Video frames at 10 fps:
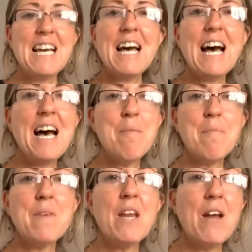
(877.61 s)
a
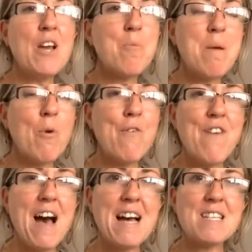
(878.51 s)
little bit more
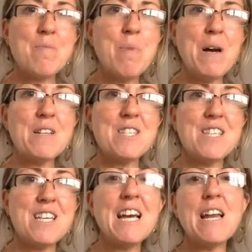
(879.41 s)
fat, but
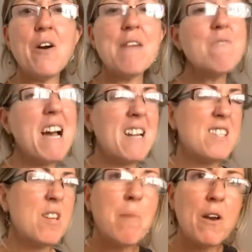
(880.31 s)
in reality
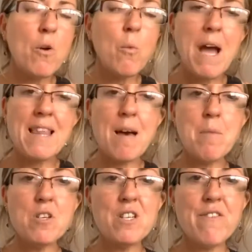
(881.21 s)
you might not weigh that
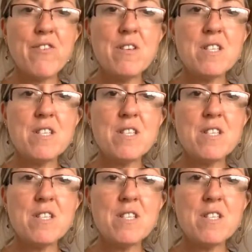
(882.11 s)
much difference.